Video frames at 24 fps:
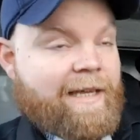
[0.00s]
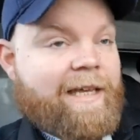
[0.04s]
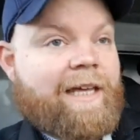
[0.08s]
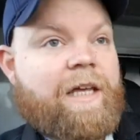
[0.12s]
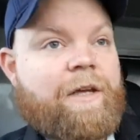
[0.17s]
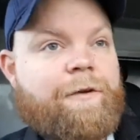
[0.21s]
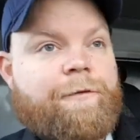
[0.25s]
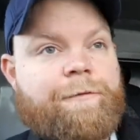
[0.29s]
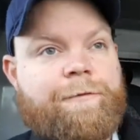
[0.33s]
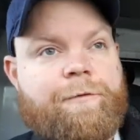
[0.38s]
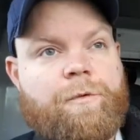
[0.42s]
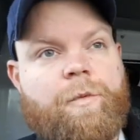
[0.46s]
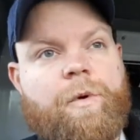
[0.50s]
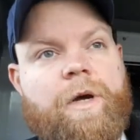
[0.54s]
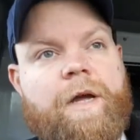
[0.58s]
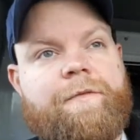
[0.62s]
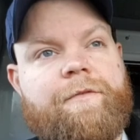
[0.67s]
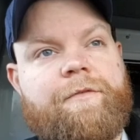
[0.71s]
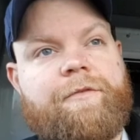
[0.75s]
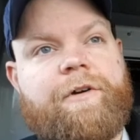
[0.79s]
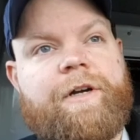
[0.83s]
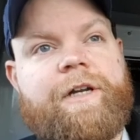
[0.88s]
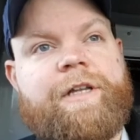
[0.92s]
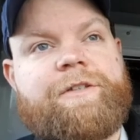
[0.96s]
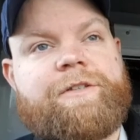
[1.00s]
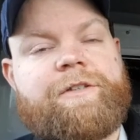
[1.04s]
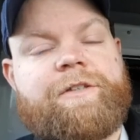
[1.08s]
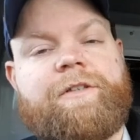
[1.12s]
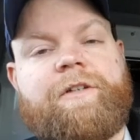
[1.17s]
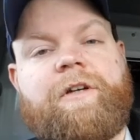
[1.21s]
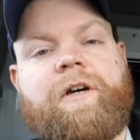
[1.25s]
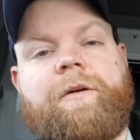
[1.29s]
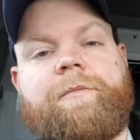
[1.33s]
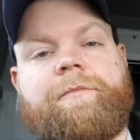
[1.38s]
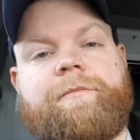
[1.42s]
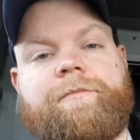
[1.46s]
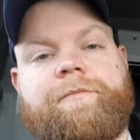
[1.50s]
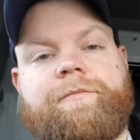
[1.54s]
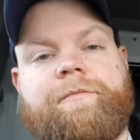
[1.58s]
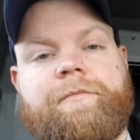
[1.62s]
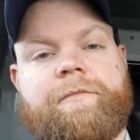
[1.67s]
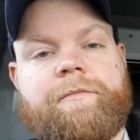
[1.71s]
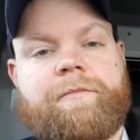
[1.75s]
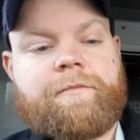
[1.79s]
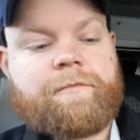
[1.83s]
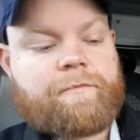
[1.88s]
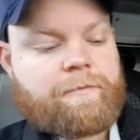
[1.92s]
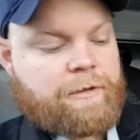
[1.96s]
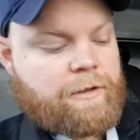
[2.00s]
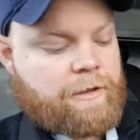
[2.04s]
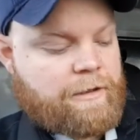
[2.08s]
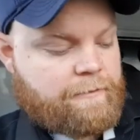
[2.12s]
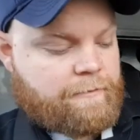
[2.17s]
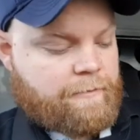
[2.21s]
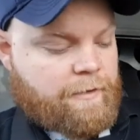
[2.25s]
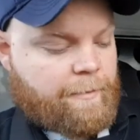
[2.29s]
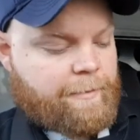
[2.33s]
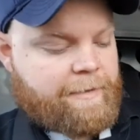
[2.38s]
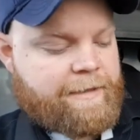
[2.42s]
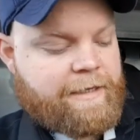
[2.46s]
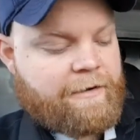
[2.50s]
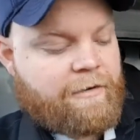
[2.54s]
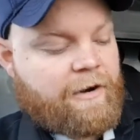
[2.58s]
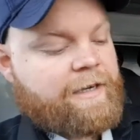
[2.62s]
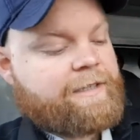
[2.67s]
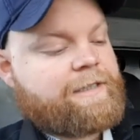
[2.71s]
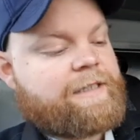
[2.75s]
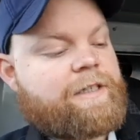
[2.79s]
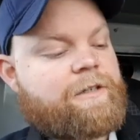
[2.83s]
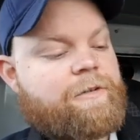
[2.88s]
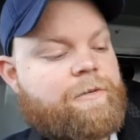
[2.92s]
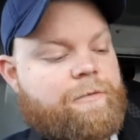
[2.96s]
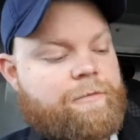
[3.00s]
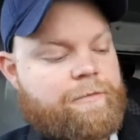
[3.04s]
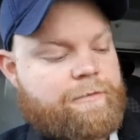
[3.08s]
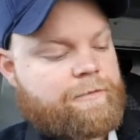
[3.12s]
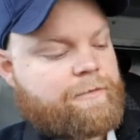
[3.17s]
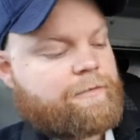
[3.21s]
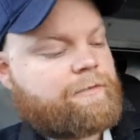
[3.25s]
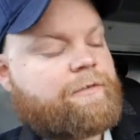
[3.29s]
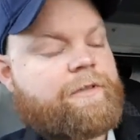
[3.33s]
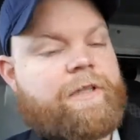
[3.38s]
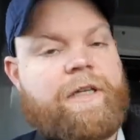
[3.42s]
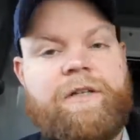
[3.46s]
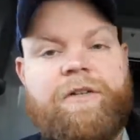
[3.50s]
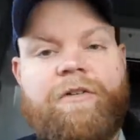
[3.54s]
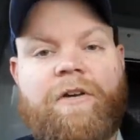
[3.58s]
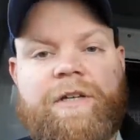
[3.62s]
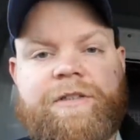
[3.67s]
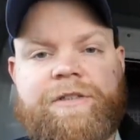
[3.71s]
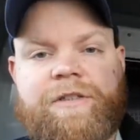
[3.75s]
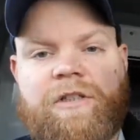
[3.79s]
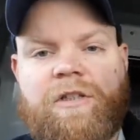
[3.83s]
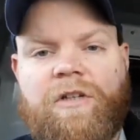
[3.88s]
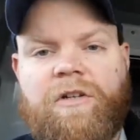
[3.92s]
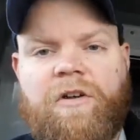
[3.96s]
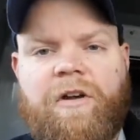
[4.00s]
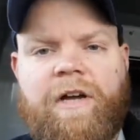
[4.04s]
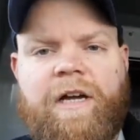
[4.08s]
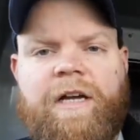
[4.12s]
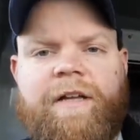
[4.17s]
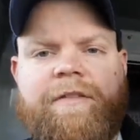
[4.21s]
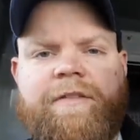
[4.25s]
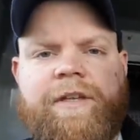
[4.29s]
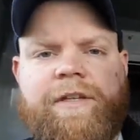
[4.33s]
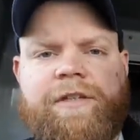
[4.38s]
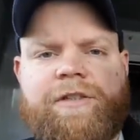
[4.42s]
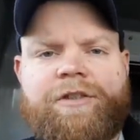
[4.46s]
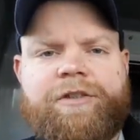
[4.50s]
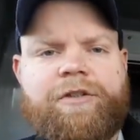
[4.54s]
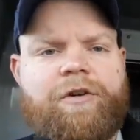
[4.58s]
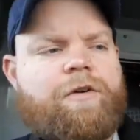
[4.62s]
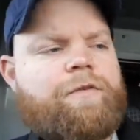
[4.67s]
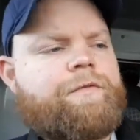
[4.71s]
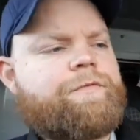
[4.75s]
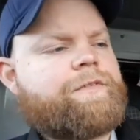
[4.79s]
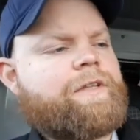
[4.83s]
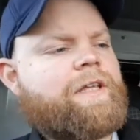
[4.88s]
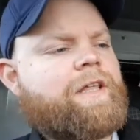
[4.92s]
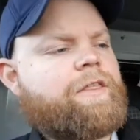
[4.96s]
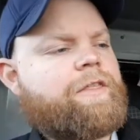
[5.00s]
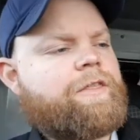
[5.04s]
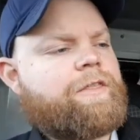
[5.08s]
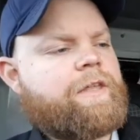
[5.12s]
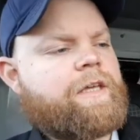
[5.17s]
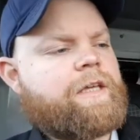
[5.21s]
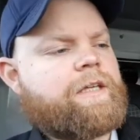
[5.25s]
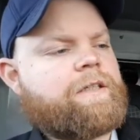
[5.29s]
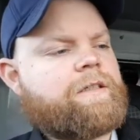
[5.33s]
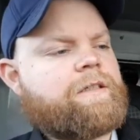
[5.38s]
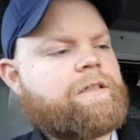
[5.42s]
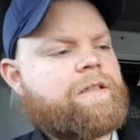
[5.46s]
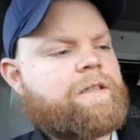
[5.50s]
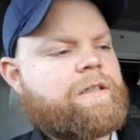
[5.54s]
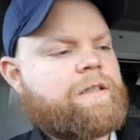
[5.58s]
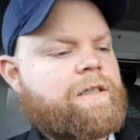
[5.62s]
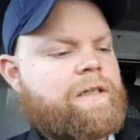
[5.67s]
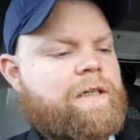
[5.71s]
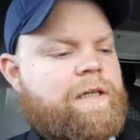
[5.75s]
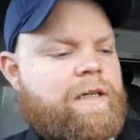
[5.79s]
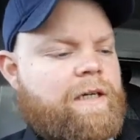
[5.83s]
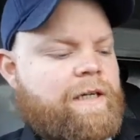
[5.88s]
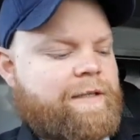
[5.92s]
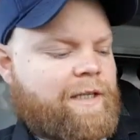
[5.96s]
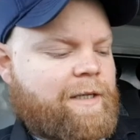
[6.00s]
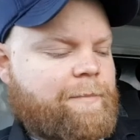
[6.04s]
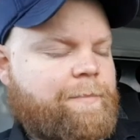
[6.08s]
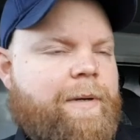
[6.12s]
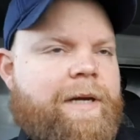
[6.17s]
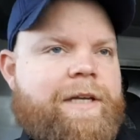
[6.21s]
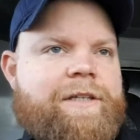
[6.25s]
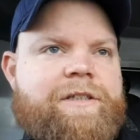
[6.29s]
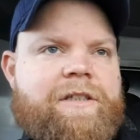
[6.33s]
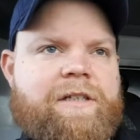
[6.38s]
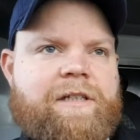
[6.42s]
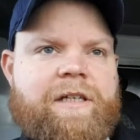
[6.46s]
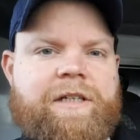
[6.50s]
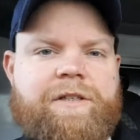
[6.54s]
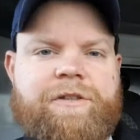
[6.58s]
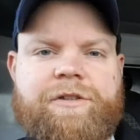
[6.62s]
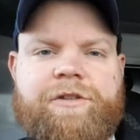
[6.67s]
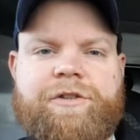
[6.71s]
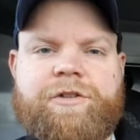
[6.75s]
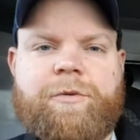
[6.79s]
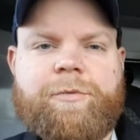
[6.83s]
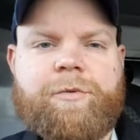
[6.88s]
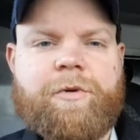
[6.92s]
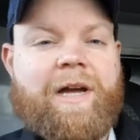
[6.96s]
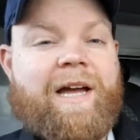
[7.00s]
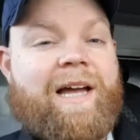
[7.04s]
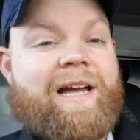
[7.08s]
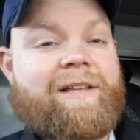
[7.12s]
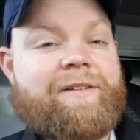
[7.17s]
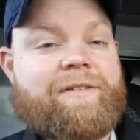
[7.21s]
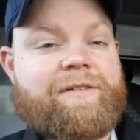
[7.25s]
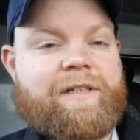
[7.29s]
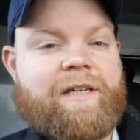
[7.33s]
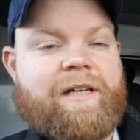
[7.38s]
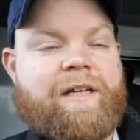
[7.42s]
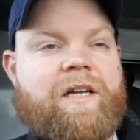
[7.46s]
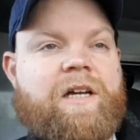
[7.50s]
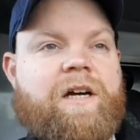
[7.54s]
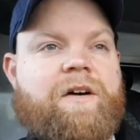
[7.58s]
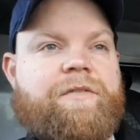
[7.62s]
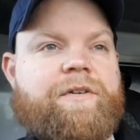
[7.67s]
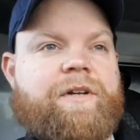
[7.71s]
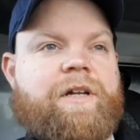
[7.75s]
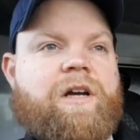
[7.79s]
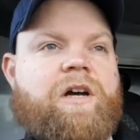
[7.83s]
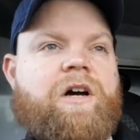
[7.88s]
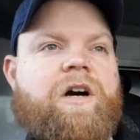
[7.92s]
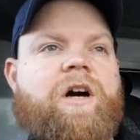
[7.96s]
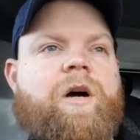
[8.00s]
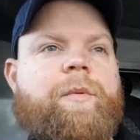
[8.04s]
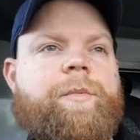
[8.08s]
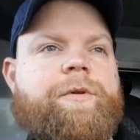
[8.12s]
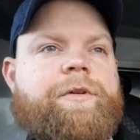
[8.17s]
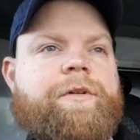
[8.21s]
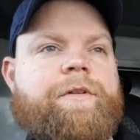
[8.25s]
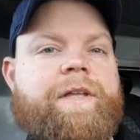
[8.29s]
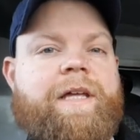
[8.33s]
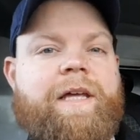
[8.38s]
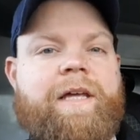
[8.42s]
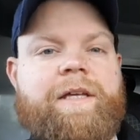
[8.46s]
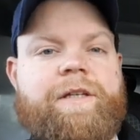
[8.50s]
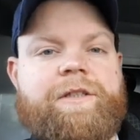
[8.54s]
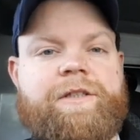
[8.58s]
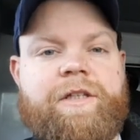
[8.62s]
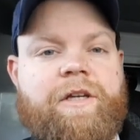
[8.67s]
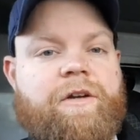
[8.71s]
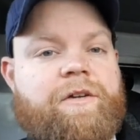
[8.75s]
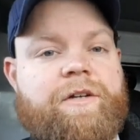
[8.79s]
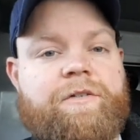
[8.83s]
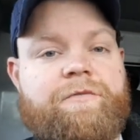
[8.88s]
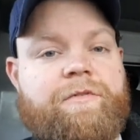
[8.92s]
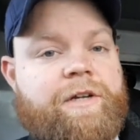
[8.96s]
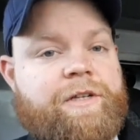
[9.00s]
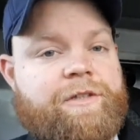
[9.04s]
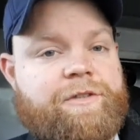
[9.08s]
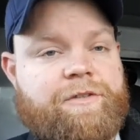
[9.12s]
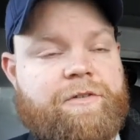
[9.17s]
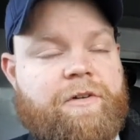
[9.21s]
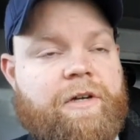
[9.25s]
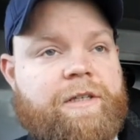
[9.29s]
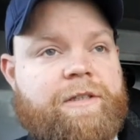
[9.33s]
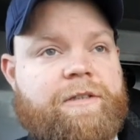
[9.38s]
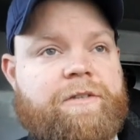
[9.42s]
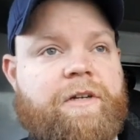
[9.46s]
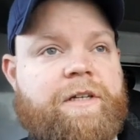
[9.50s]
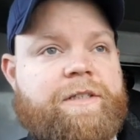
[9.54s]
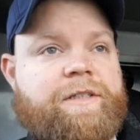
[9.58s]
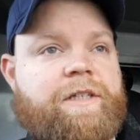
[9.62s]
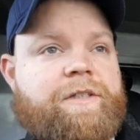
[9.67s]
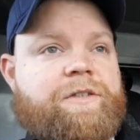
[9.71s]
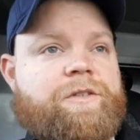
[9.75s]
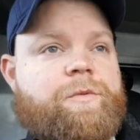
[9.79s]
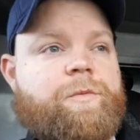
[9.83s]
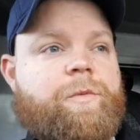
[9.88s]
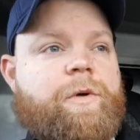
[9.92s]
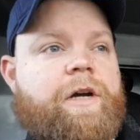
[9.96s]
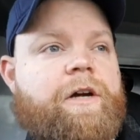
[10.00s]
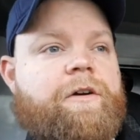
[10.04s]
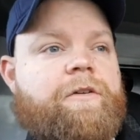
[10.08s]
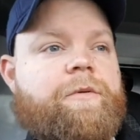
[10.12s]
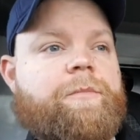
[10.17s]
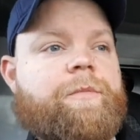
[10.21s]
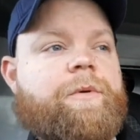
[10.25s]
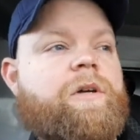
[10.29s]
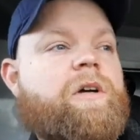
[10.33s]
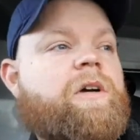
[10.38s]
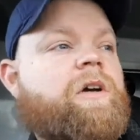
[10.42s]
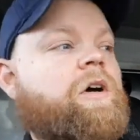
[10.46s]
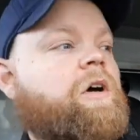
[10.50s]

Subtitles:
If for whatever reason I mean, they're ideal. They're nice and light, they're soft, they're thin, and they basically just stop your hands getting covered in carbon. That is the only reason I tend to wear them.